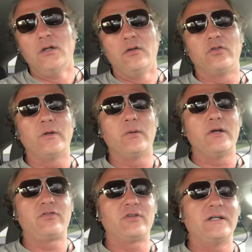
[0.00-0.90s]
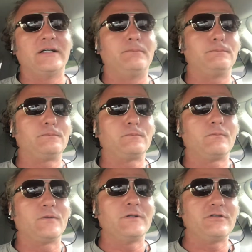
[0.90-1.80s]
So anyways,
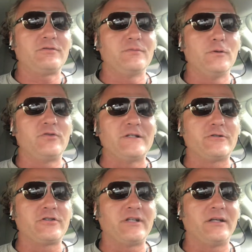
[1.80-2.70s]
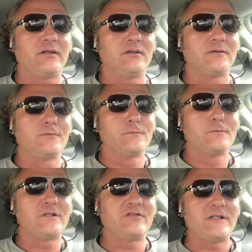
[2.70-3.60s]
it was interesting
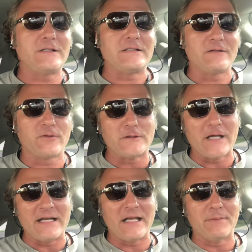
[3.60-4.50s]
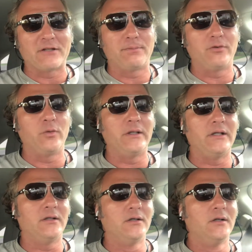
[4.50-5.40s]
to see the different dynamics
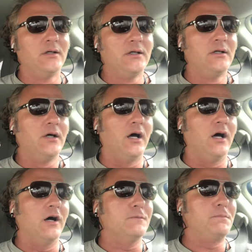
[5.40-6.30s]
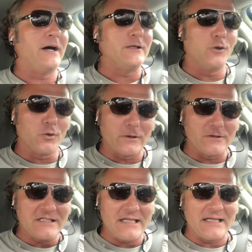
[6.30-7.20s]
between buy and hold real
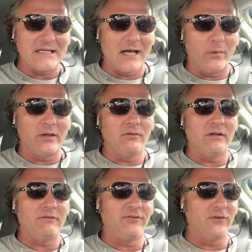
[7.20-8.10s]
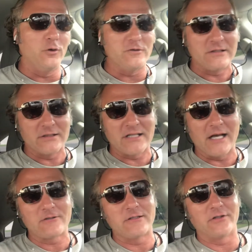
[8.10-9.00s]
estate and how it flows in your
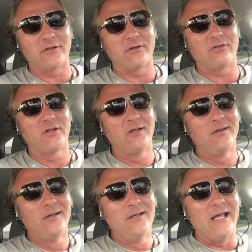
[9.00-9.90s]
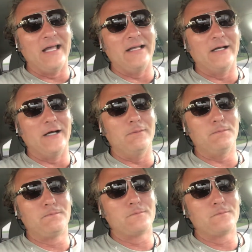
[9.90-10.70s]
tax returns, and